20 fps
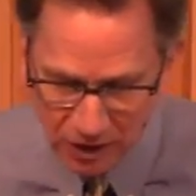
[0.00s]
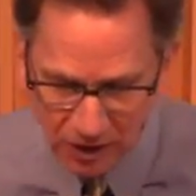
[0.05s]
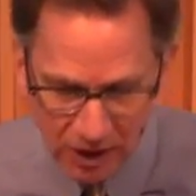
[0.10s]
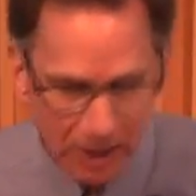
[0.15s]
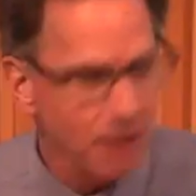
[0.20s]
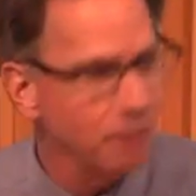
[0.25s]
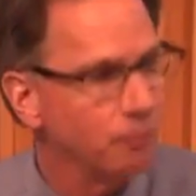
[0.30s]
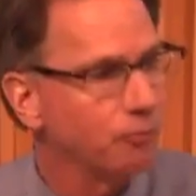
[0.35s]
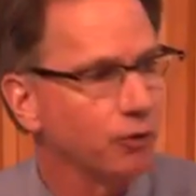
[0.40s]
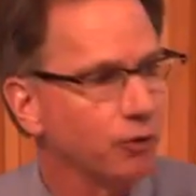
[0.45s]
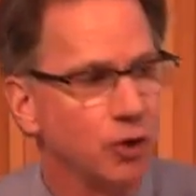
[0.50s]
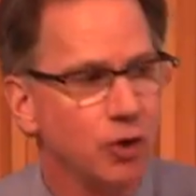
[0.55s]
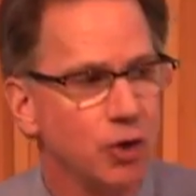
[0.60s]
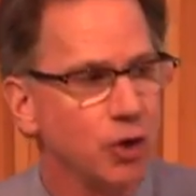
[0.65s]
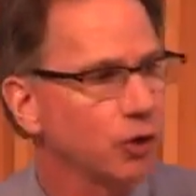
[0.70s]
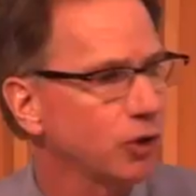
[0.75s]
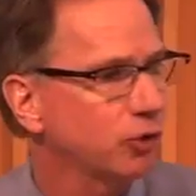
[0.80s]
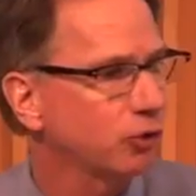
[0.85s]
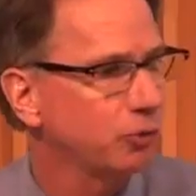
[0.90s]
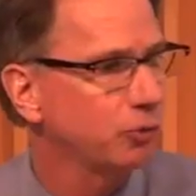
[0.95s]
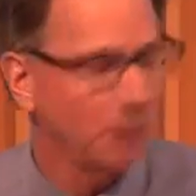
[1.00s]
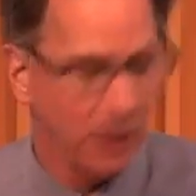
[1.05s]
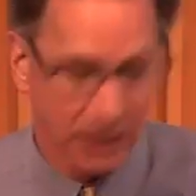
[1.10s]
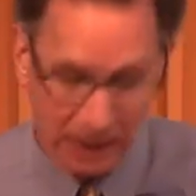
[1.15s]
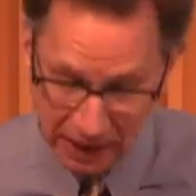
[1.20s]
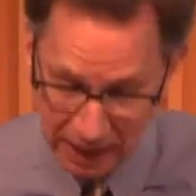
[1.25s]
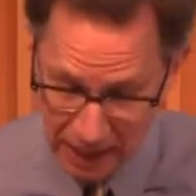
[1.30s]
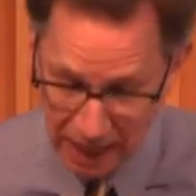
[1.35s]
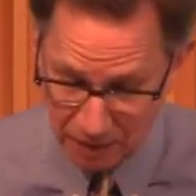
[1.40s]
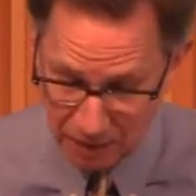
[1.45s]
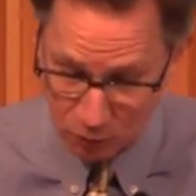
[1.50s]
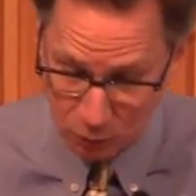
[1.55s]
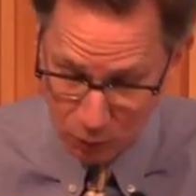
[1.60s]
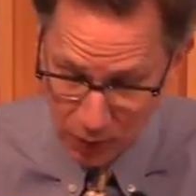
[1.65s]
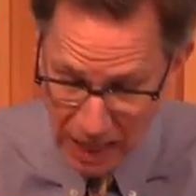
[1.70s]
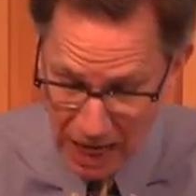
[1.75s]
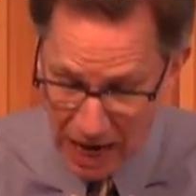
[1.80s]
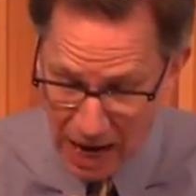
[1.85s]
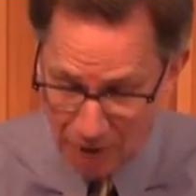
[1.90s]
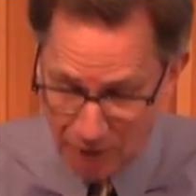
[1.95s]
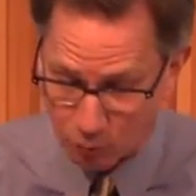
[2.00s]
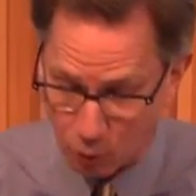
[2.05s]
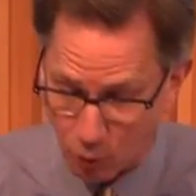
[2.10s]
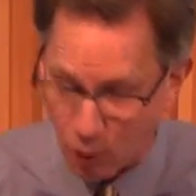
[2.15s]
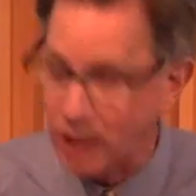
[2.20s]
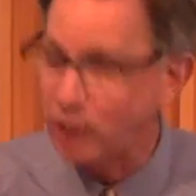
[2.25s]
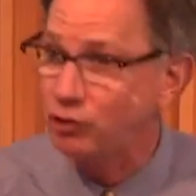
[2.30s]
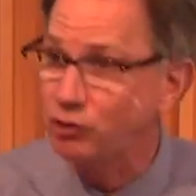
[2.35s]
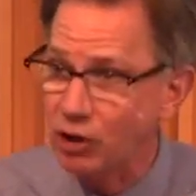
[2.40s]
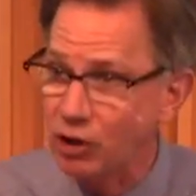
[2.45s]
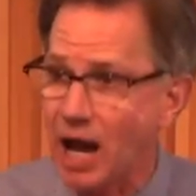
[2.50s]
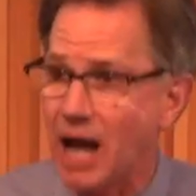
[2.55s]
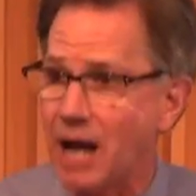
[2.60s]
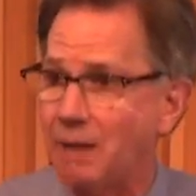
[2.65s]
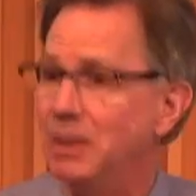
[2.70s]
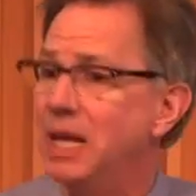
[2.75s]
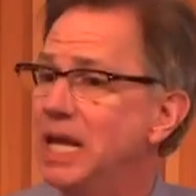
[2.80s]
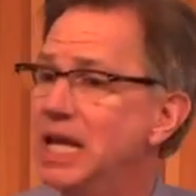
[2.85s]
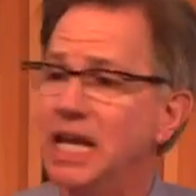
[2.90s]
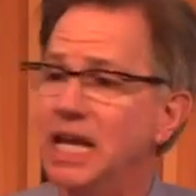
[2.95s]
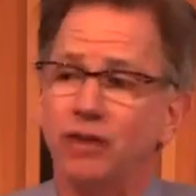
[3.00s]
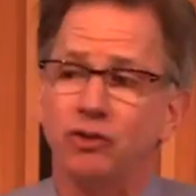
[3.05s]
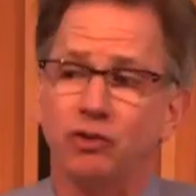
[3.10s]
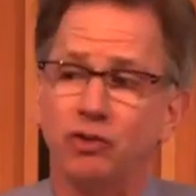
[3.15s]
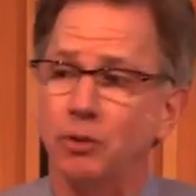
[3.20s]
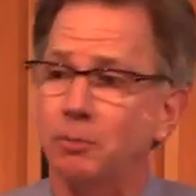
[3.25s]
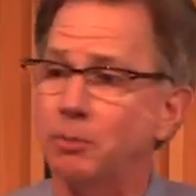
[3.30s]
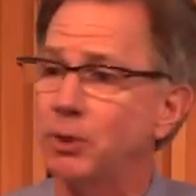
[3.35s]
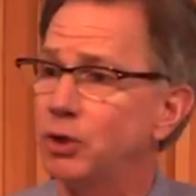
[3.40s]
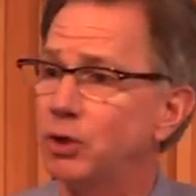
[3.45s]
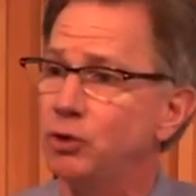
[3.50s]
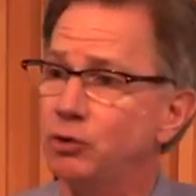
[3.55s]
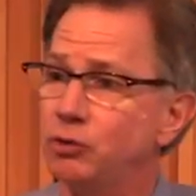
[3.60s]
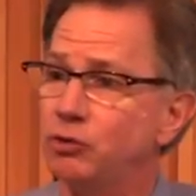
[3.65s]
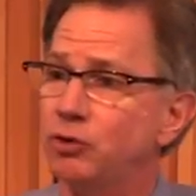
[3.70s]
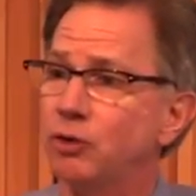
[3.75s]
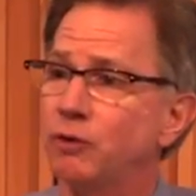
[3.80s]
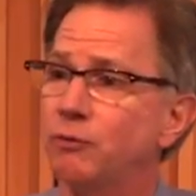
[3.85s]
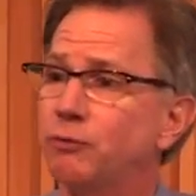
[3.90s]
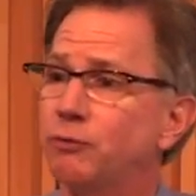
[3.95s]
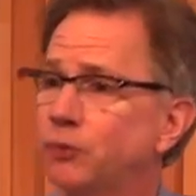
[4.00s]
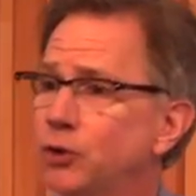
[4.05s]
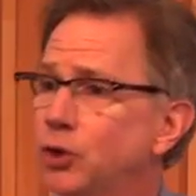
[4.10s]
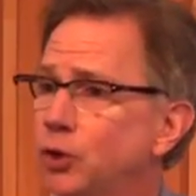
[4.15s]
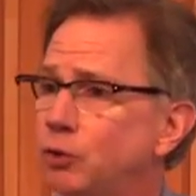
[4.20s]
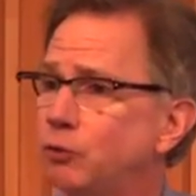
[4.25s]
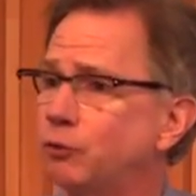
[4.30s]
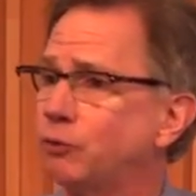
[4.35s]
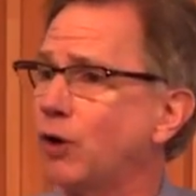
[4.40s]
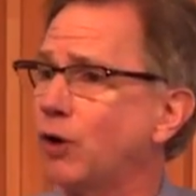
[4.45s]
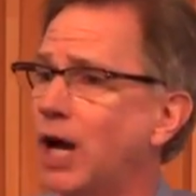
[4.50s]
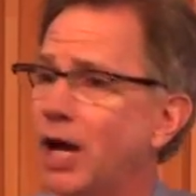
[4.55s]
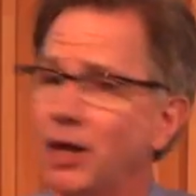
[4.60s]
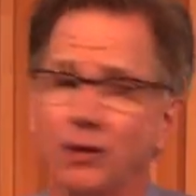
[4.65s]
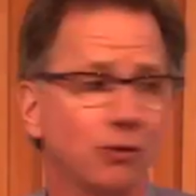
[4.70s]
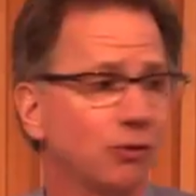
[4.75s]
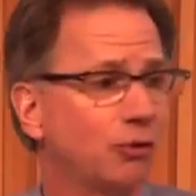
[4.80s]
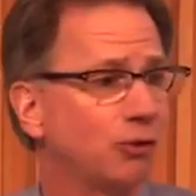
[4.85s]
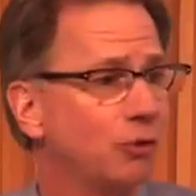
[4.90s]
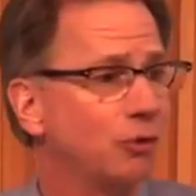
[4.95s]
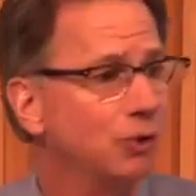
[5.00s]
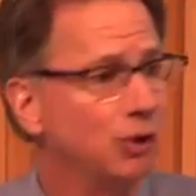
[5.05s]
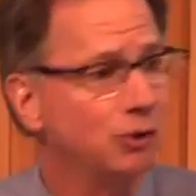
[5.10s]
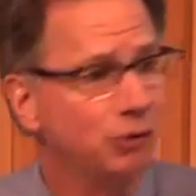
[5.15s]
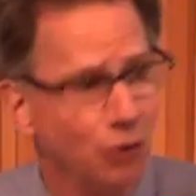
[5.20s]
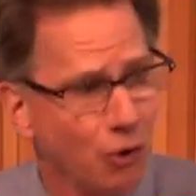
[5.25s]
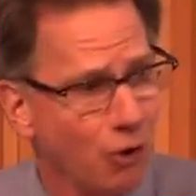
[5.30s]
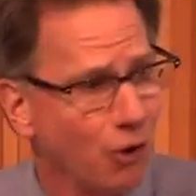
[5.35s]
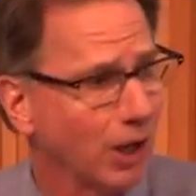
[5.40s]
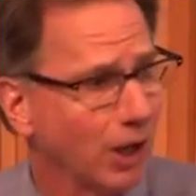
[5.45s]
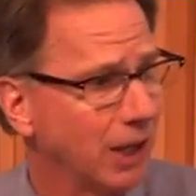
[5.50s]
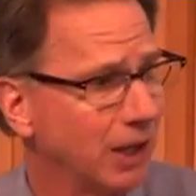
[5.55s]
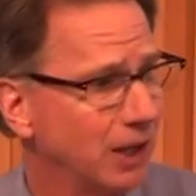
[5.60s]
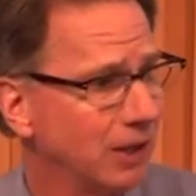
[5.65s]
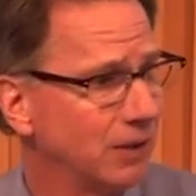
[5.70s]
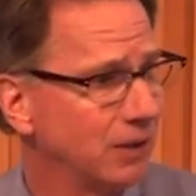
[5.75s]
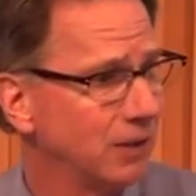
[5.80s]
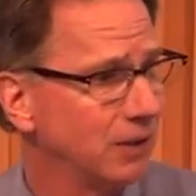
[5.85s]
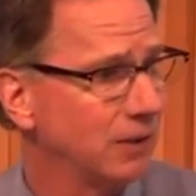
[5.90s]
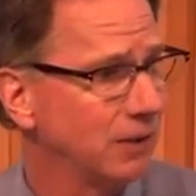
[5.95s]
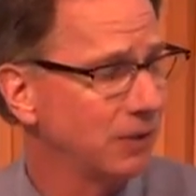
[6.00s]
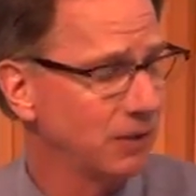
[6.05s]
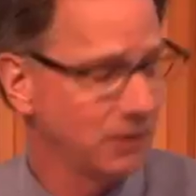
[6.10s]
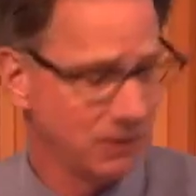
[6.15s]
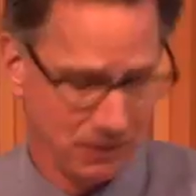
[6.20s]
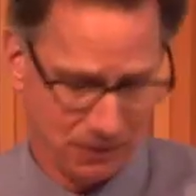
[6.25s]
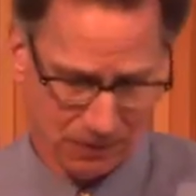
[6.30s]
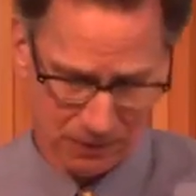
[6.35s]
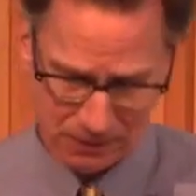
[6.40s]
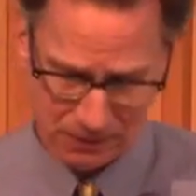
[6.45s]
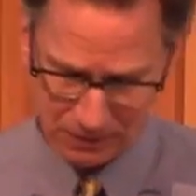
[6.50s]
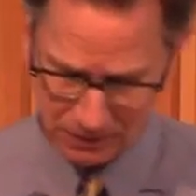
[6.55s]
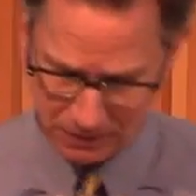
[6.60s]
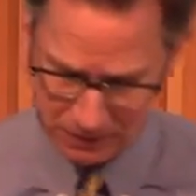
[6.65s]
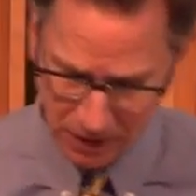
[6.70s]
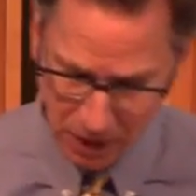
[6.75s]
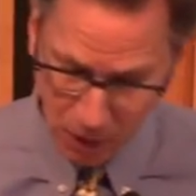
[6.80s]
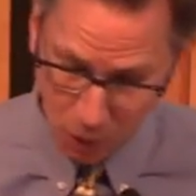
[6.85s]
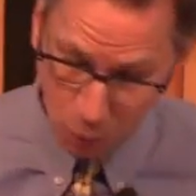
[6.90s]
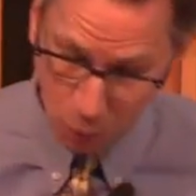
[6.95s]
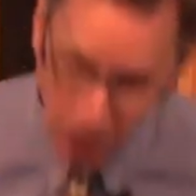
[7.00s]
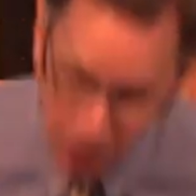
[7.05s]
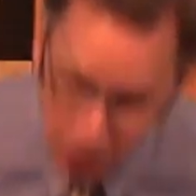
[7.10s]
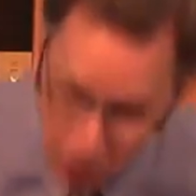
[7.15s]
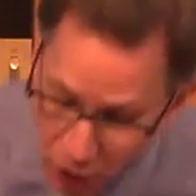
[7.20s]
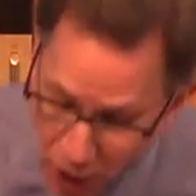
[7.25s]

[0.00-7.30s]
to him for nourishment and life. We have one job. It's to produce fruit for others to enjoy. We are